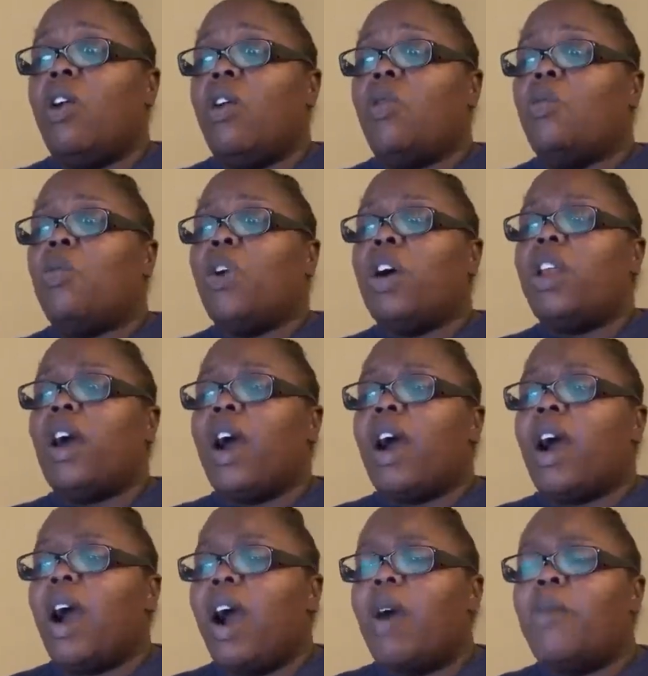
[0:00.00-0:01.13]
would
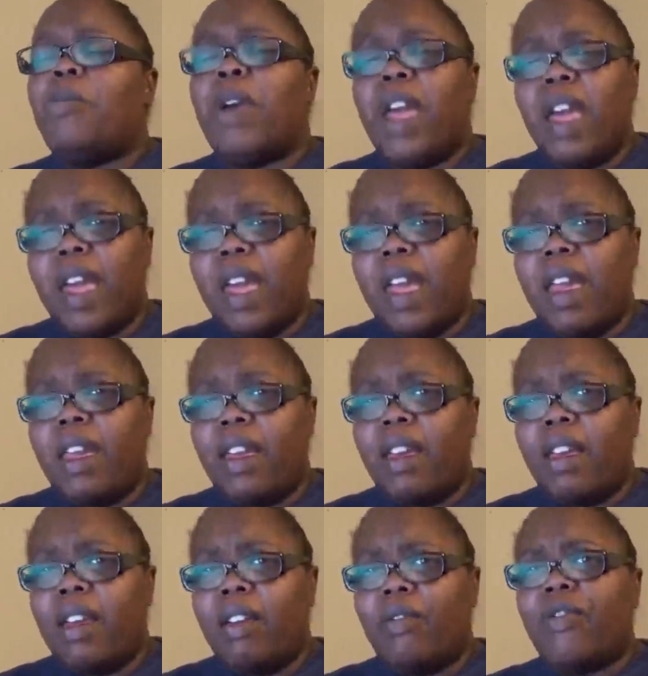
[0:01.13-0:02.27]
I pay
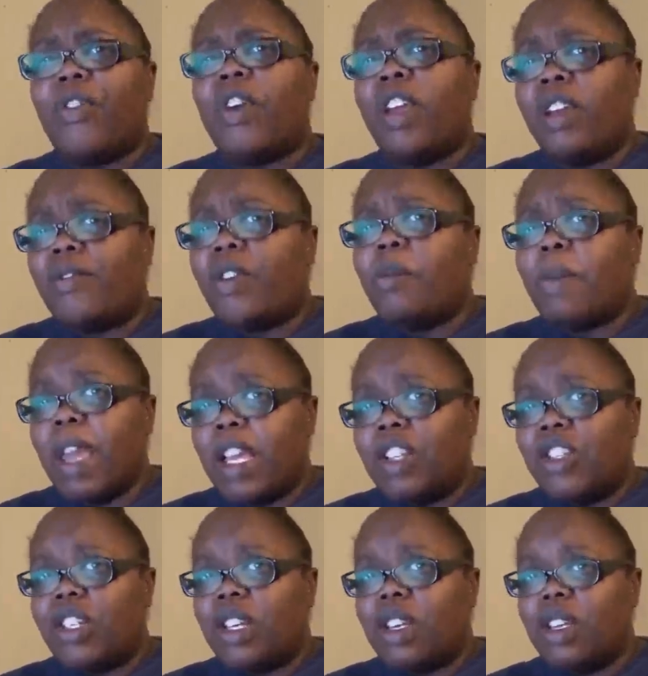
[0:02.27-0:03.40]
for
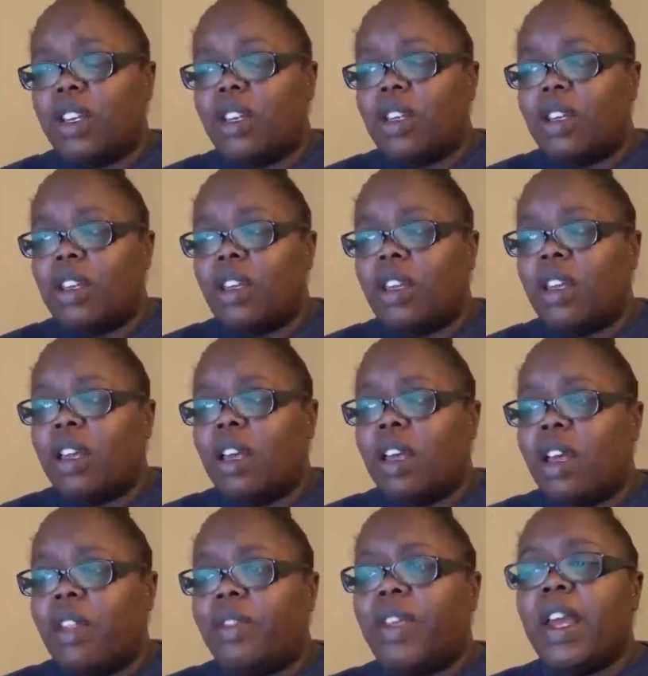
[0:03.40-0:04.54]
information
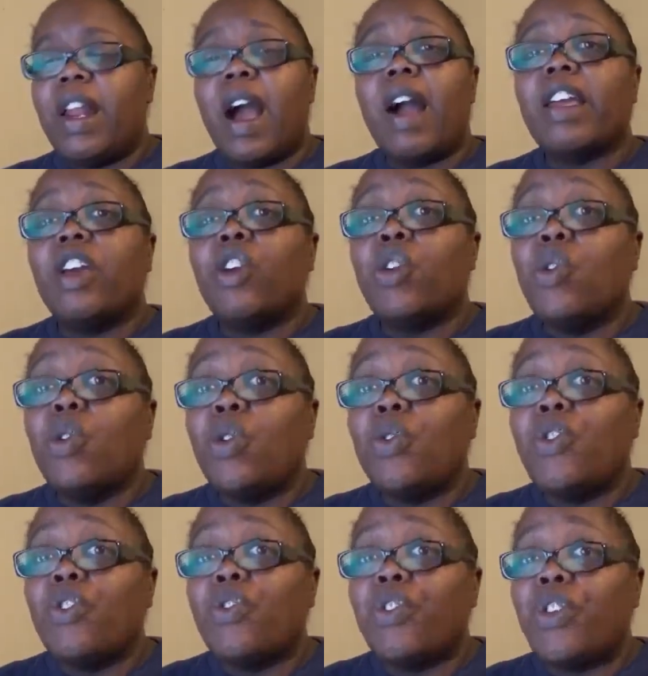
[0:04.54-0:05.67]
that I can Google
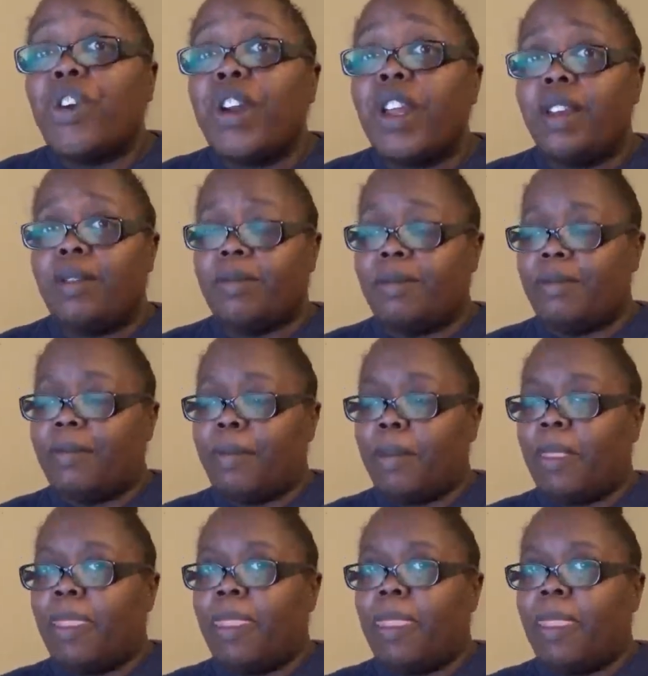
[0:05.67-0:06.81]
for free?
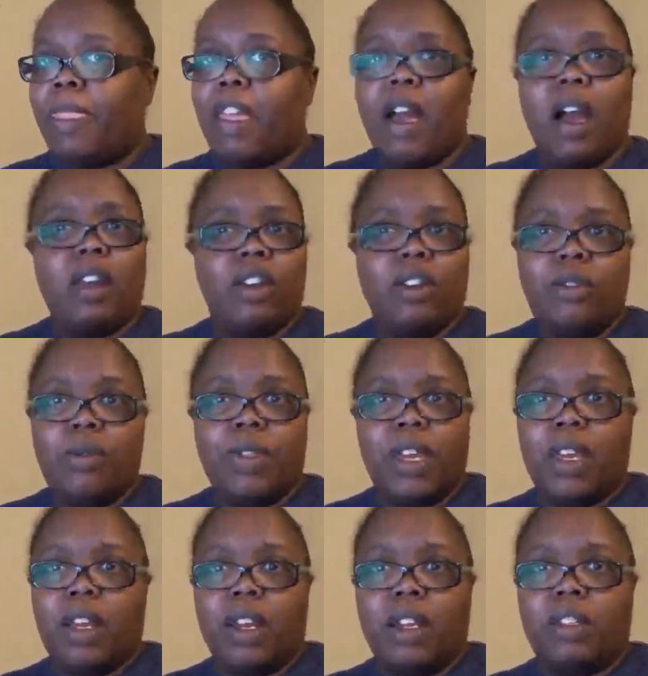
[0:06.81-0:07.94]
I know you
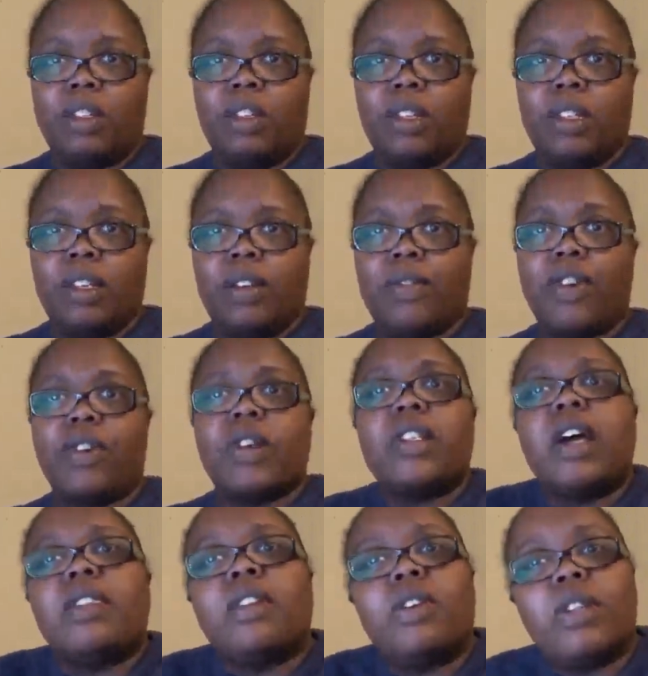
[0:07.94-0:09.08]
thinking that to yourself, girl, because
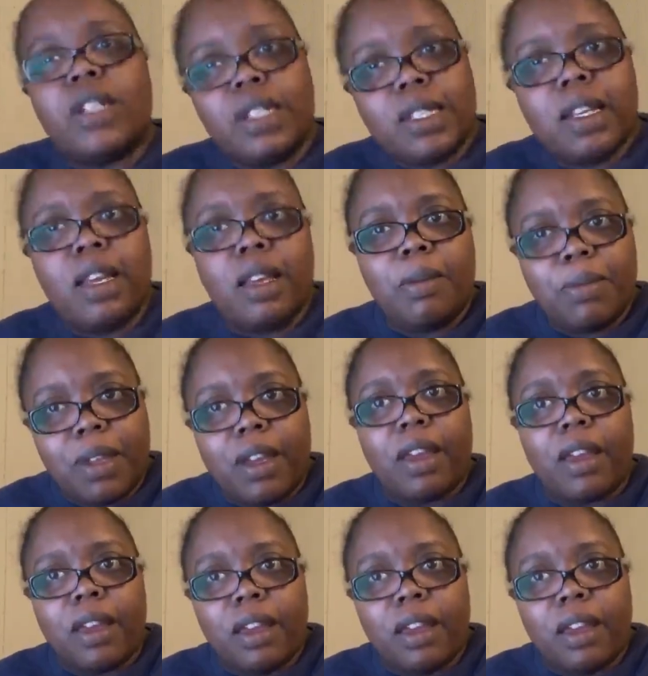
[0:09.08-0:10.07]
I thought the same thing